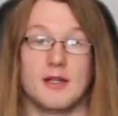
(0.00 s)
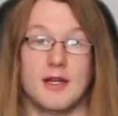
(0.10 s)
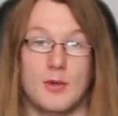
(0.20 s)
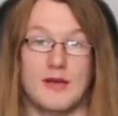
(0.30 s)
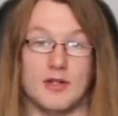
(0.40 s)

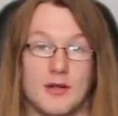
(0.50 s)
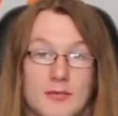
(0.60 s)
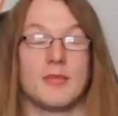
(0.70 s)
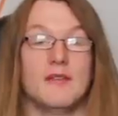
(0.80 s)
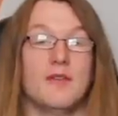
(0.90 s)
However,
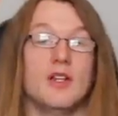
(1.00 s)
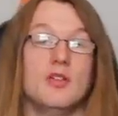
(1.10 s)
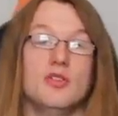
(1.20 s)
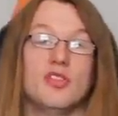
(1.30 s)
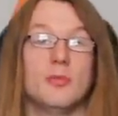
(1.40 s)
if I
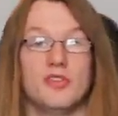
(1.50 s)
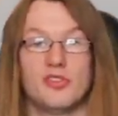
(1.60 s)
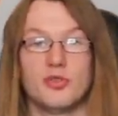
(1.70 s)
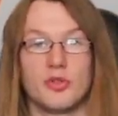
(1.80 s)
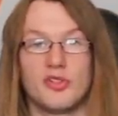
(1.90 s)
used them as
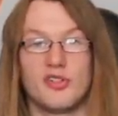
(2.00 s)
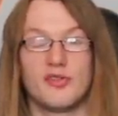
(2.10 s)
sources